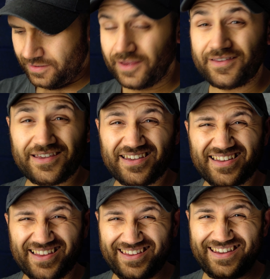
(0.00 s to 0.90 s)
Can you
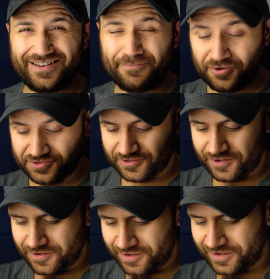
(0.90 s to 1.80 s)
hear the motor
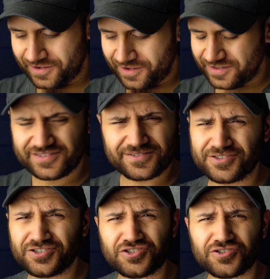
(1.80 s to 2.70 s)
in there? It's
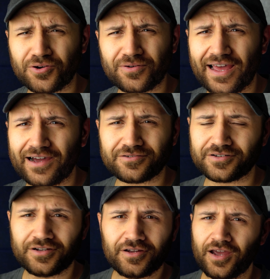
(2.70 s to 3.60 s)
so loud.
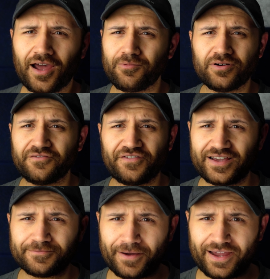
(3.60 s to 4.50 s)
I wouldn't
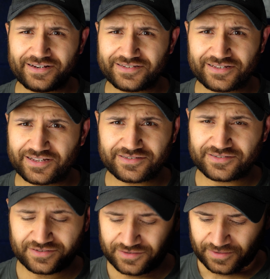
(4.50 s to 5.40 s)
advise buying this
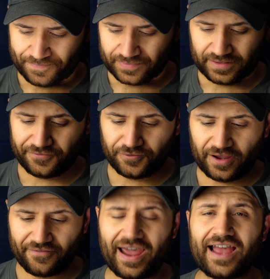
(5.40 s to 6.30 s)
lens if you
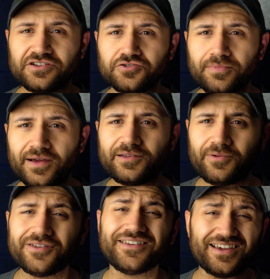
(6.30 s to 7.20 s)
have actual money
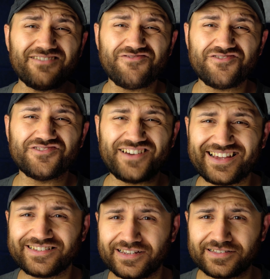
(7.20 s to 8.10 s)
where you can get a real
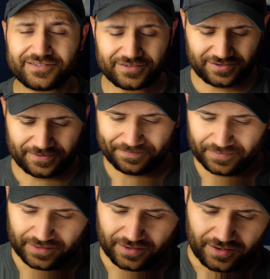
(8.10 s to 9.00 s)
nice lens.
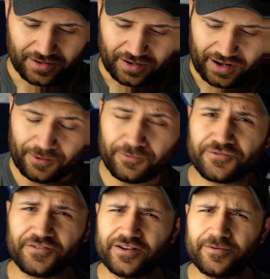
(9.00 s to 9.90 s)
I was
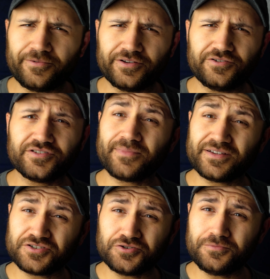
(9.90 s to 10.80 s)
thinking about using my
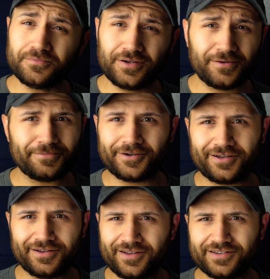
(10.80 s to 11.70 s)
zoom,
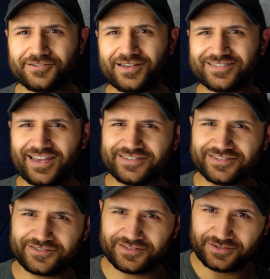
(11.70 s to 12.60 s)
but it's not as nice
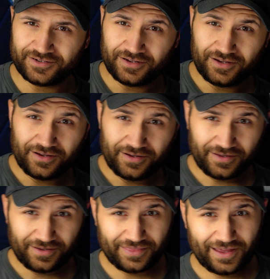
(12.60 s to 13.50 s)
as
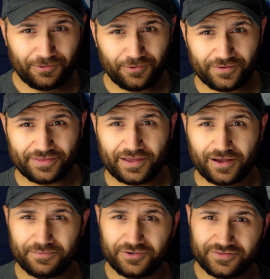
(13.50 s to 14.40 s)
that
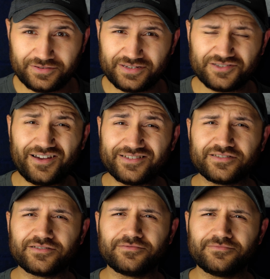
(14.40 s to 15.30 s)
I'm using. It's not as,